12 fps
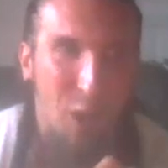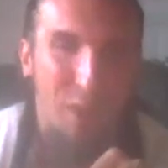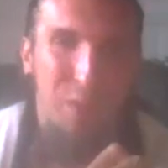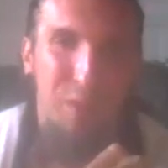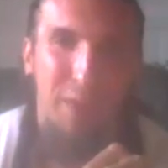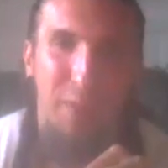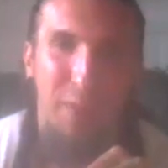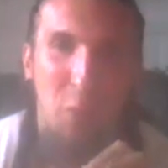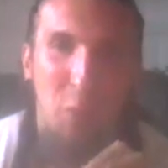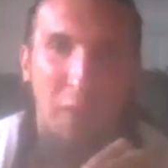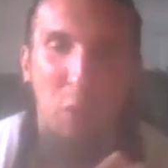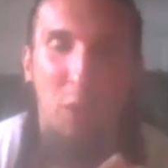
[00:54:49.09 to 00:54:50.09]
that the movie
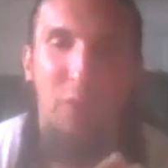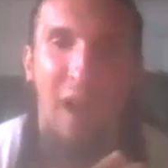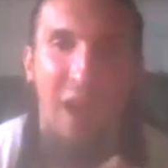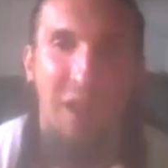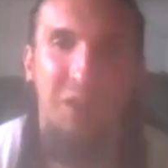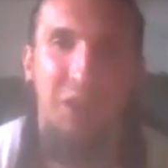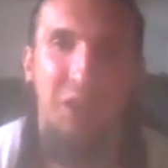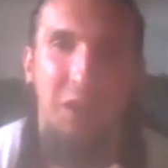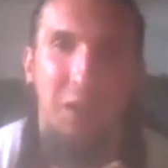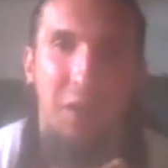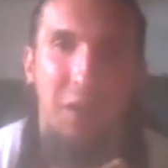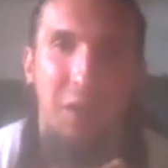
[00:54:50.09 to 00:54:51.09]
would have ended
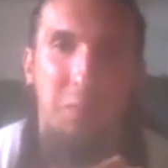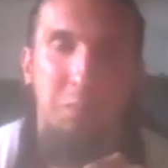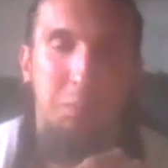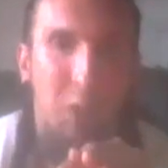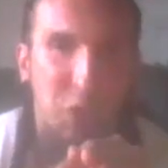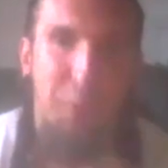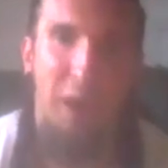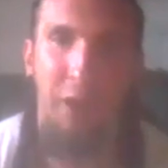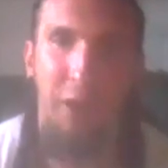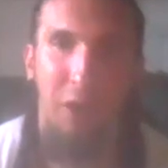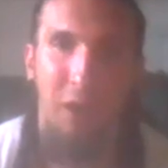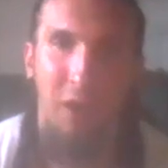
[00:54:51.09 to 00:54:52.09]
much better
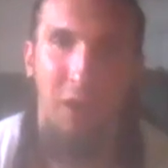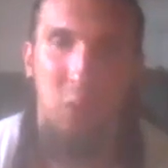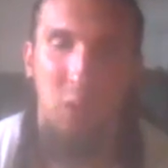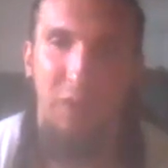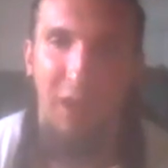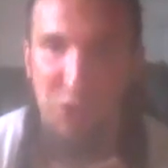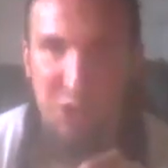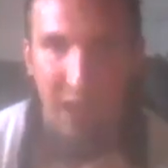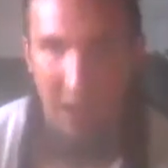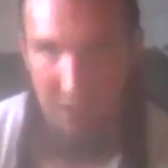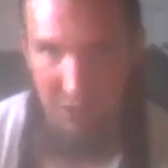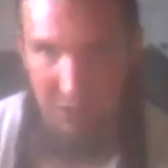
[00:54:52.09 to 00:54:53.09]
if it had just
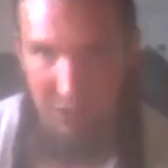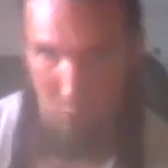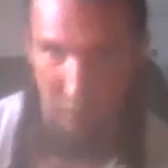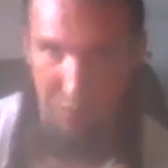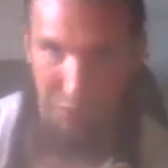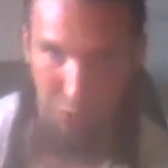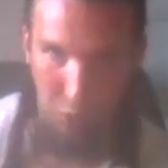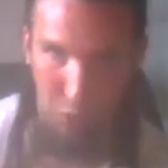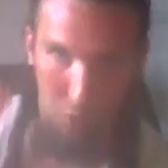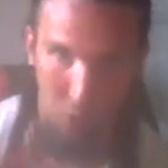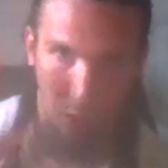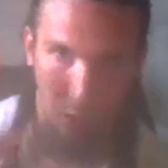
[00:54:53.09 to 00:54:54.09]
ended with the girl
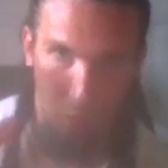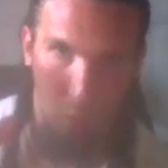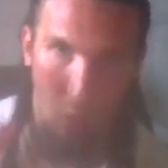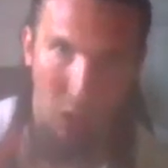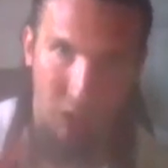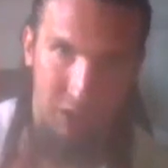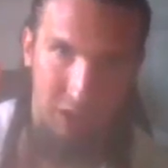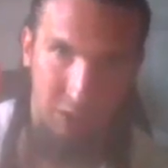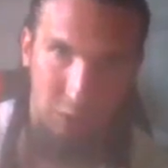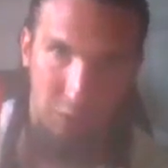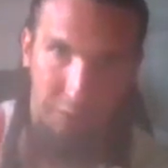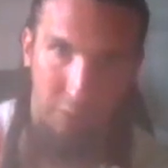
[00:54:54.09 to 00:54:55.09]
walking into the
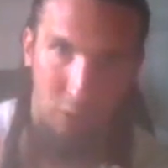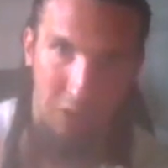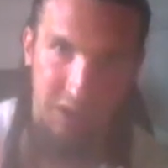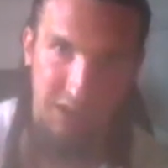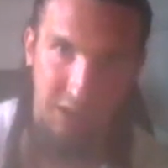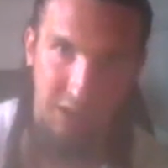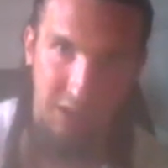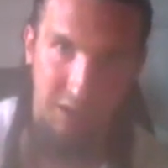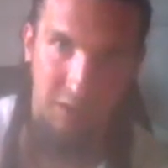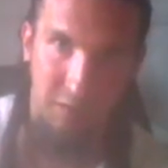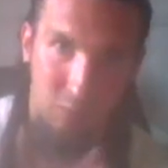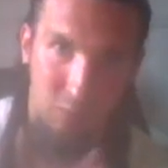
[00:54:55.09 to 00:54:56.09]
forest and
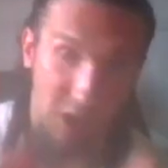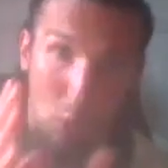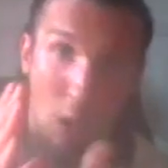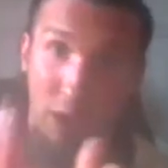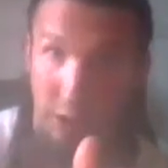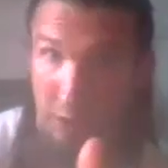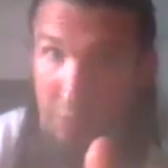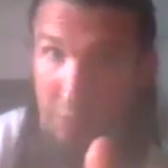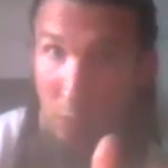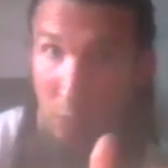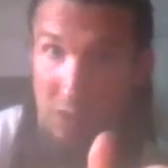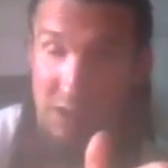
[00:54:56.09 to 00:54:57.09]
yeah, walking into the forest,
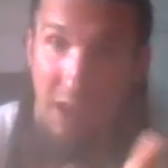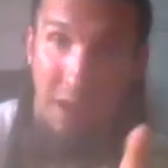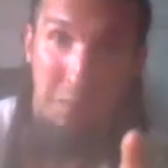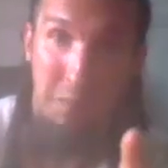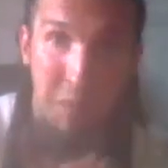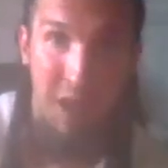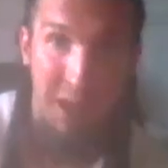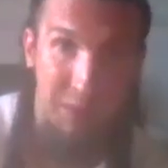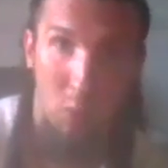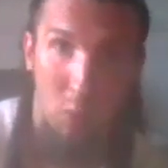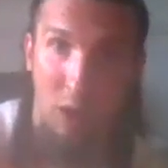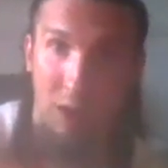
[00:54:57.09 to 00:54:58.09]
maybe walking
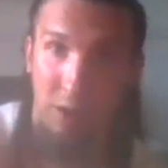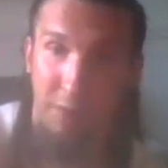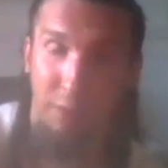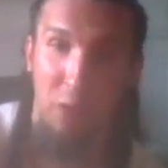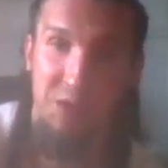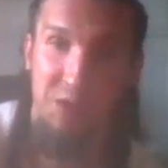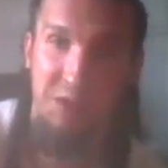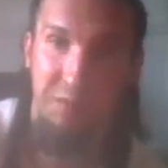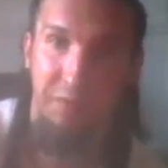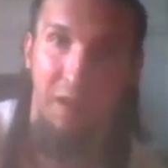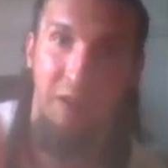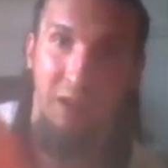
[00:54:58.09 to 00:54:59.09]
into the forest and finding
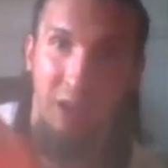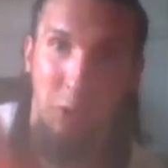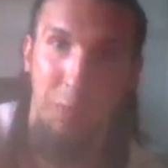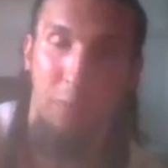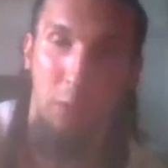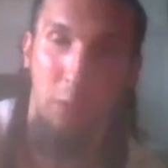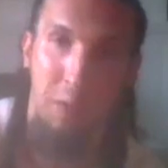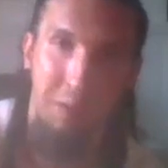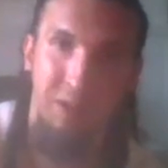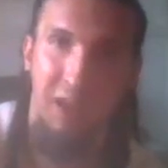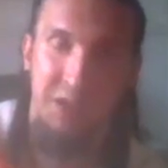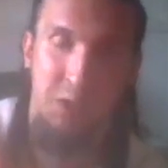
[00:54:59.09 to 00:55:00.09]
a group of women dancing
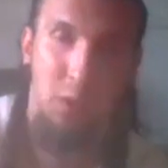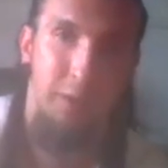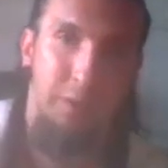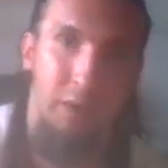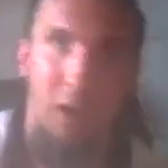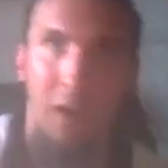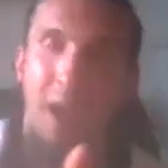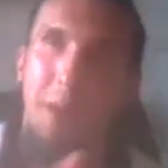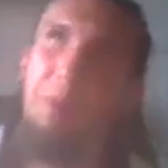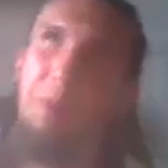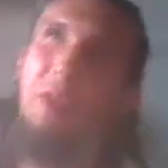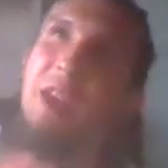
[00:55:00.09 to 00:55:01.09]
on the fire. But
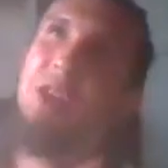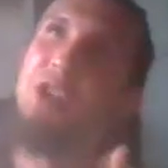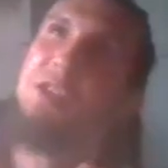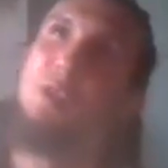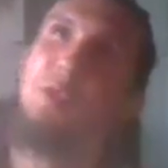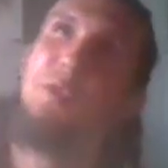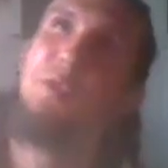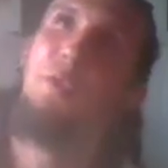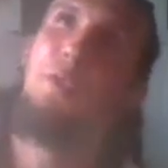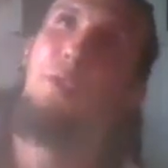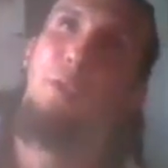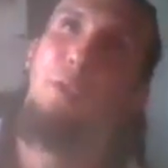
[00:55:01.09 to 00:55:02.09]
then she starts
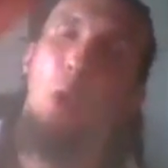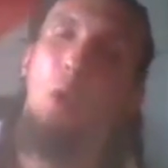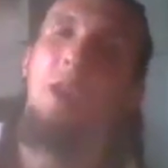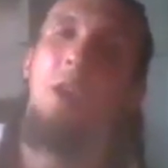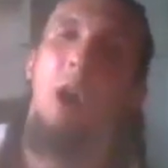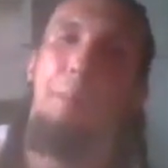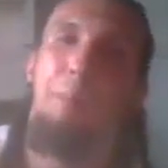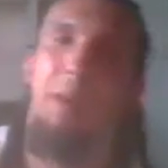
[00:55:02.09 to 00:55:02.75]
floating up, and I was like,